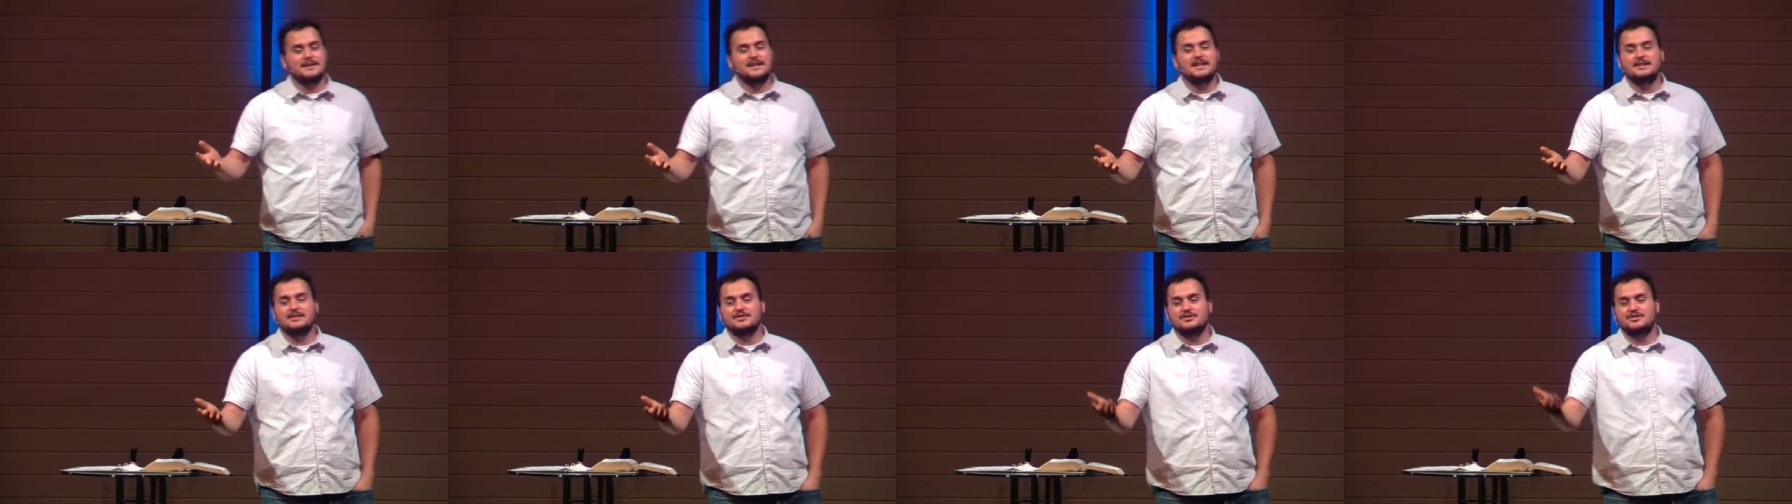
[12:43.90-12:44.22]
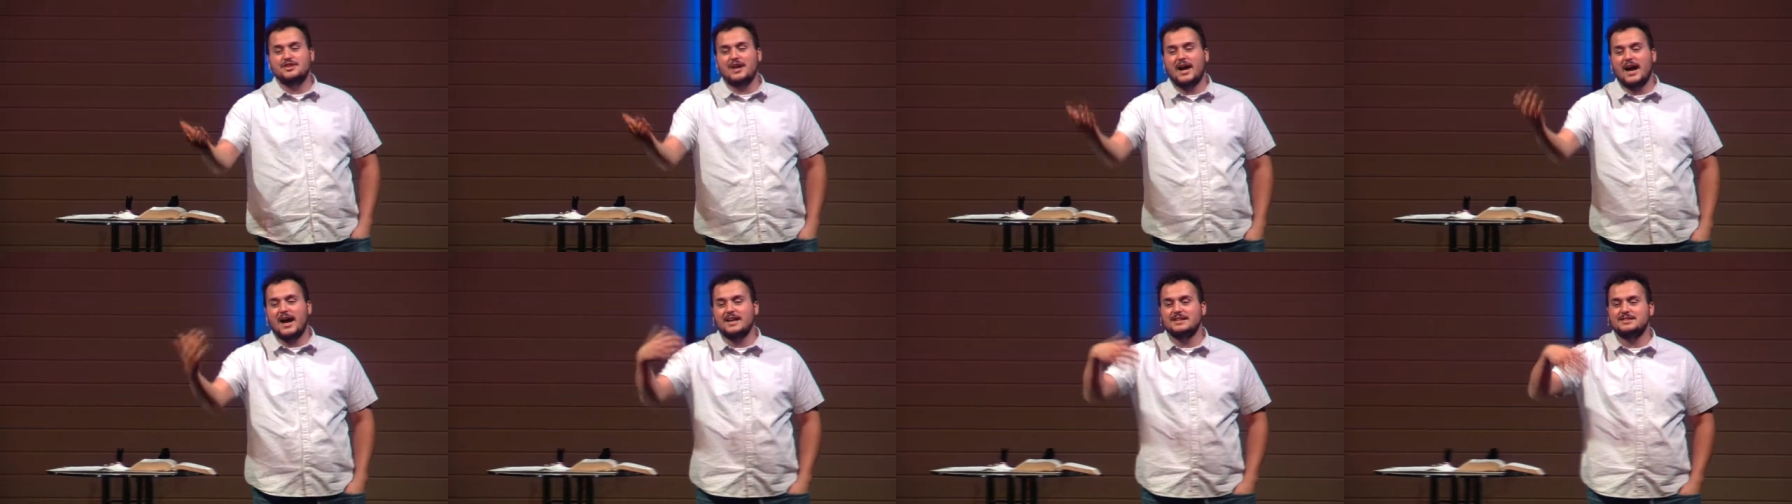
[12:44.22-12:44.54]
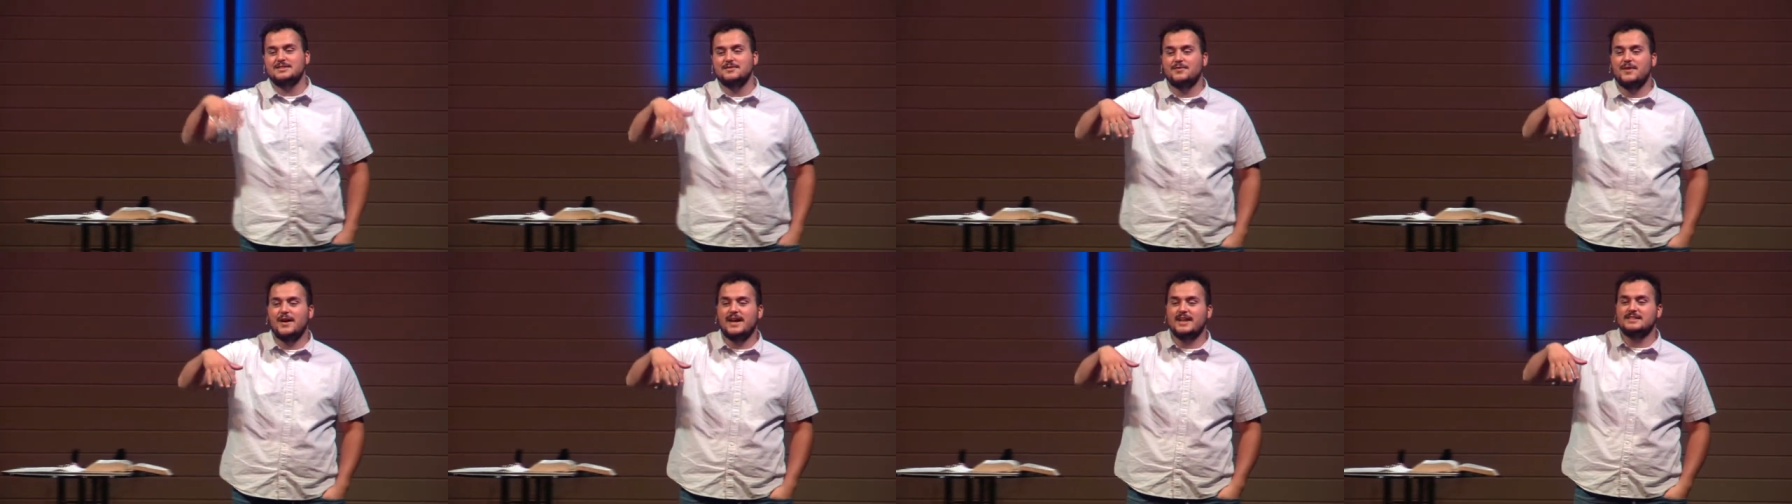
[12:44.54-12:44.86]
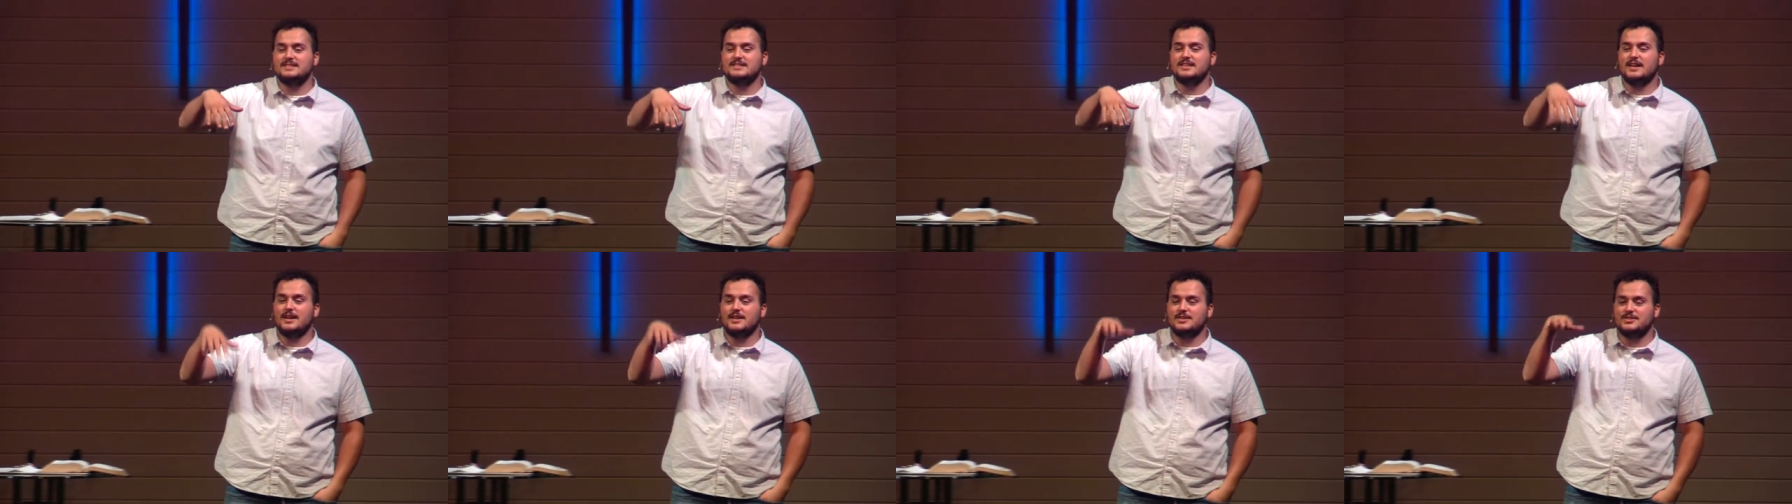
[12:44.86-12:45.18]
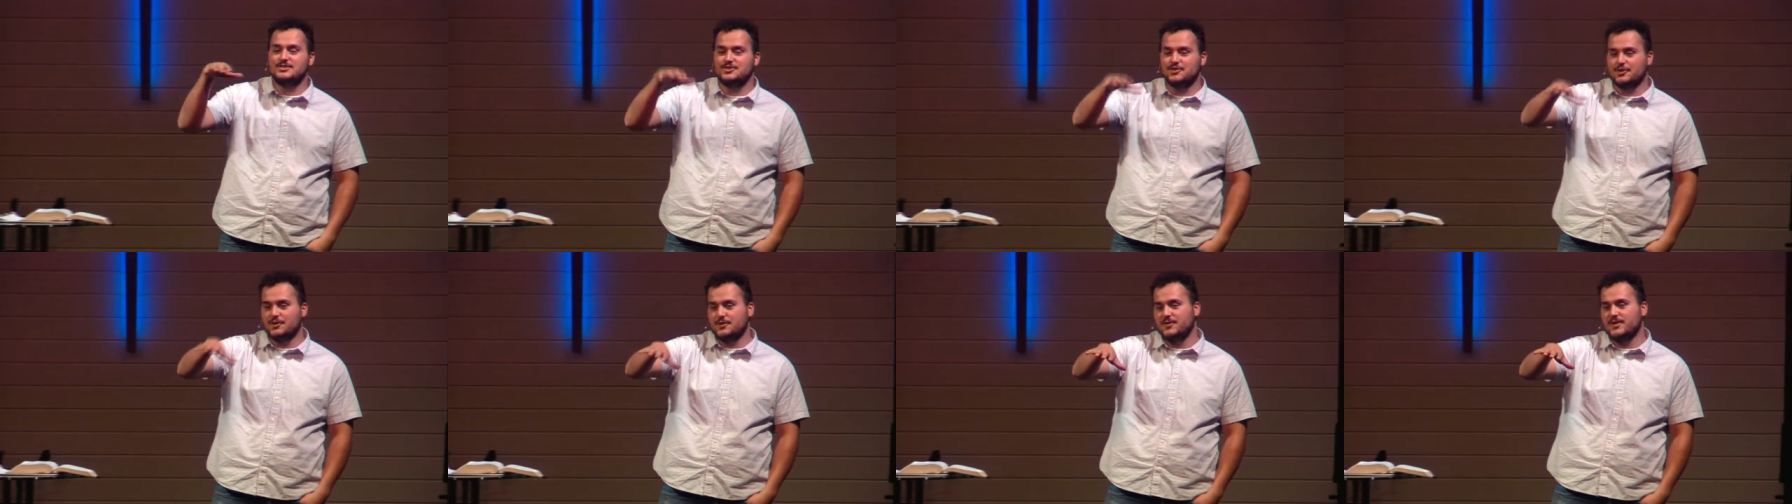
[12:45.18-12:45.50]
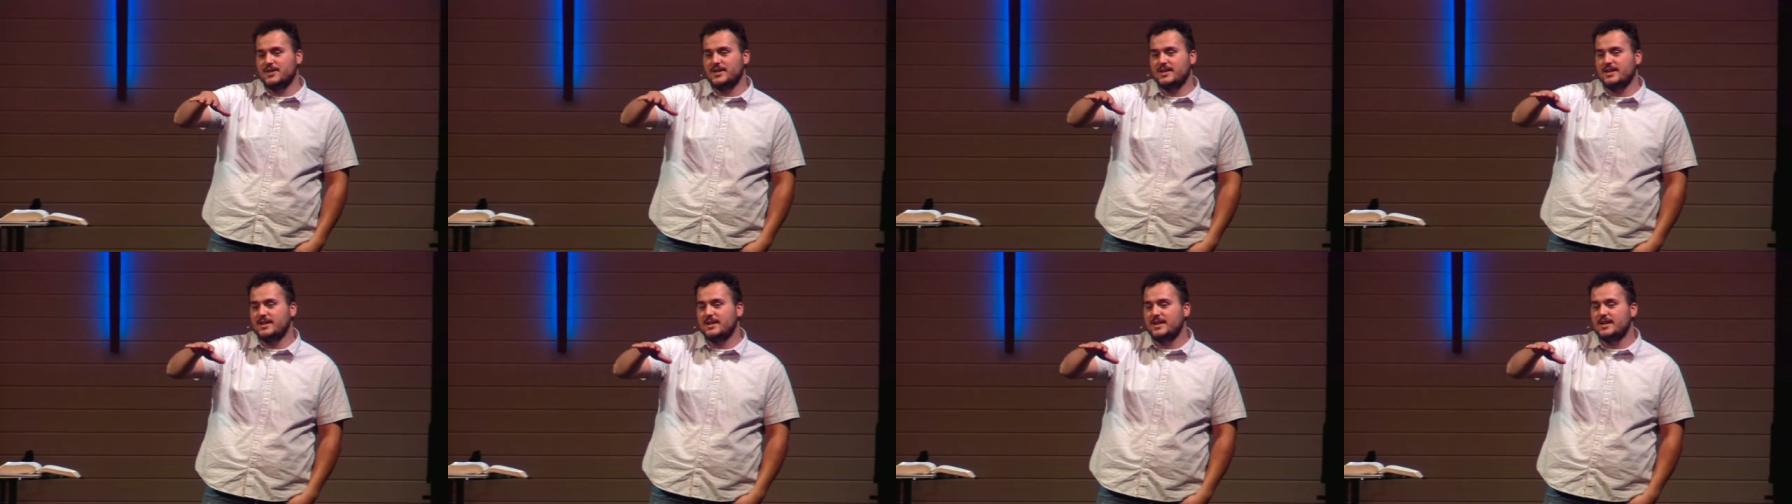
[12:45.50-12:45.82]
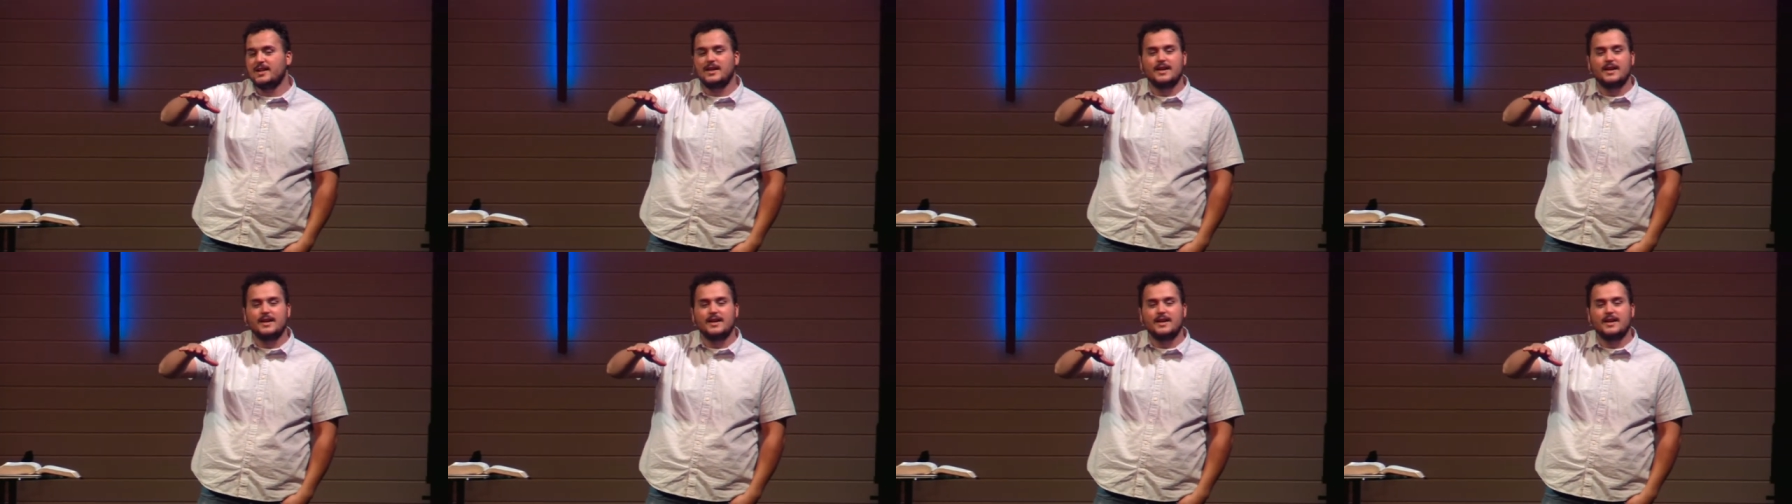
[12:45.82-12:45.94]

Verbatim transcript: being Jehoshaphat's uh, servant,